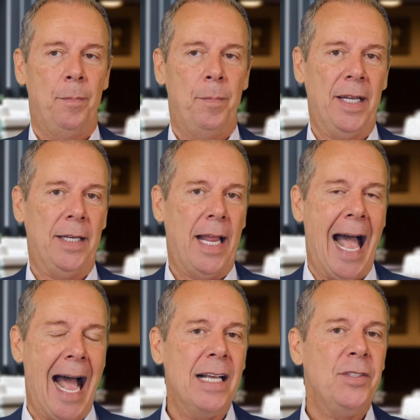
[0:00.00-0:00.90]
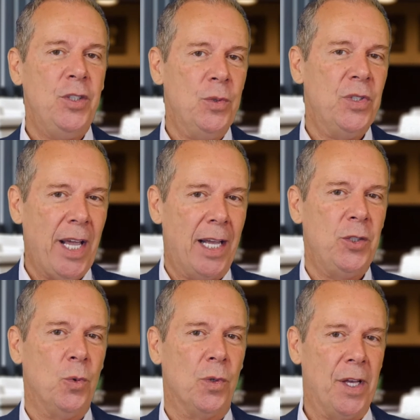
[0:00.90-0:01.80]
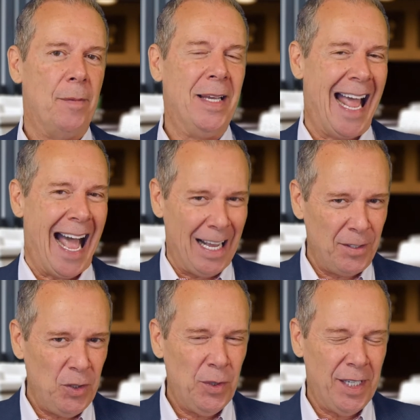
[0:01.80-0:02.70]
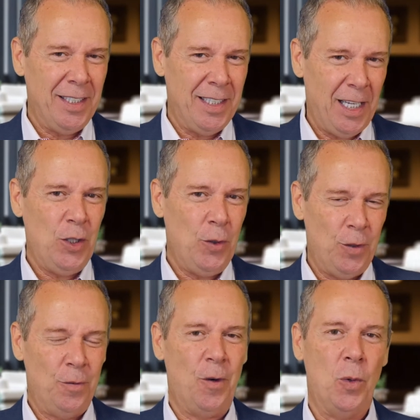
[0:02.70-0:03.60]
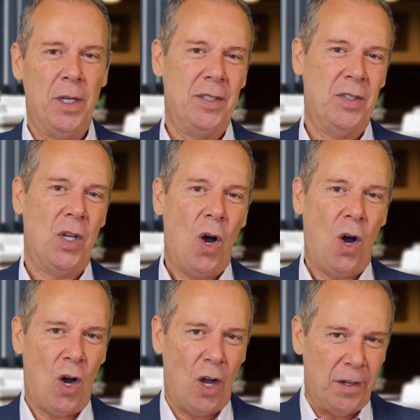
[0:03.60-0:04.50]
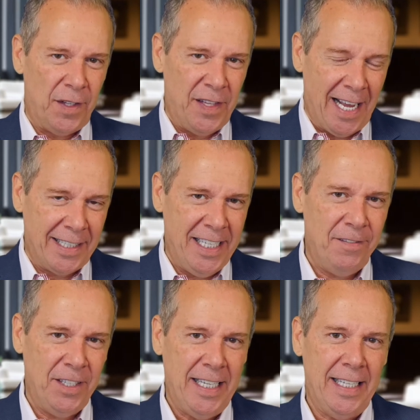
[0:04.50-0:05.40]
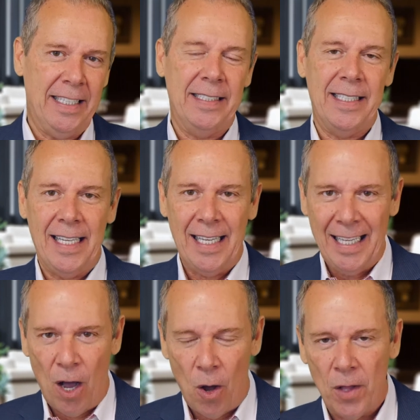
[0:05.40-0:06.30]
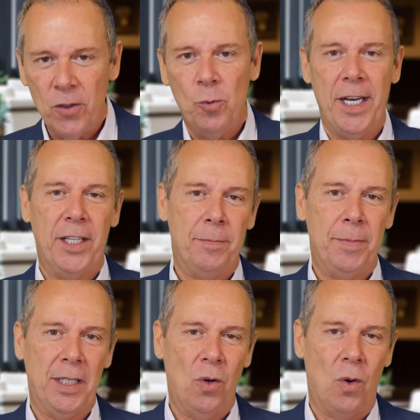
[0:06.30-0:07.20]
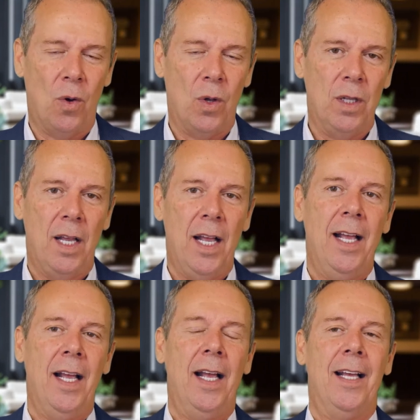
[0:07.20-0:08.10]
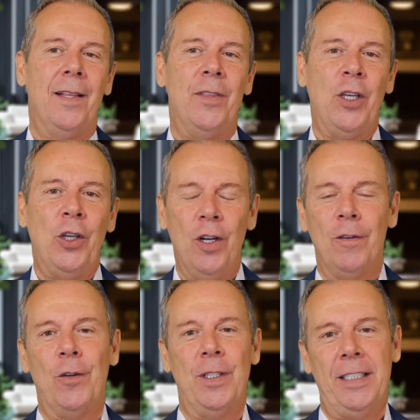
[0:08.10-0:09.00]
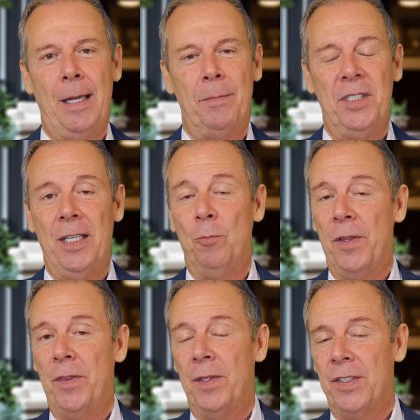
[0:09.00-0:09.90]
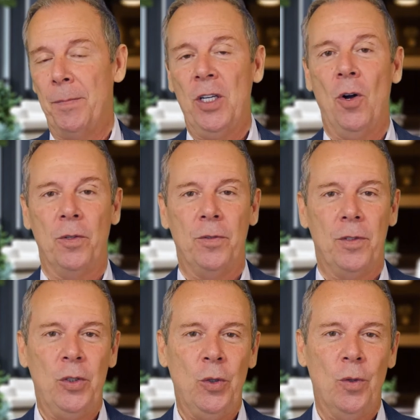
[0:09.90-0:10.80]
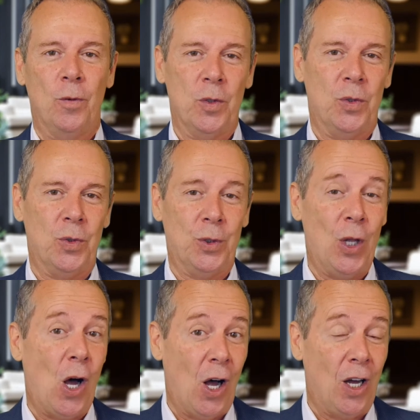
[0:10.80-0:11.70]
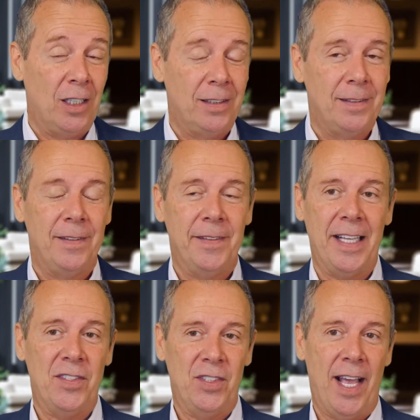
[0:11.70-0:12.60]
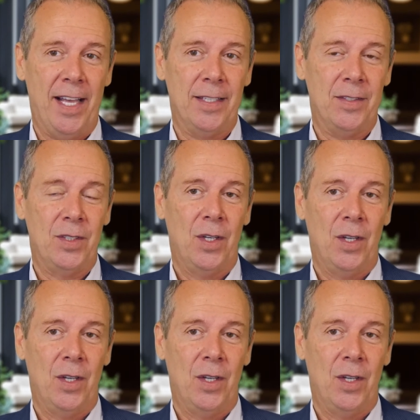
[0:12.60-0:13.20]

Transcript: But as you schedule them and as you continue to focus on the activities on the way to the big goal, the universe steps in with something called universal law that says,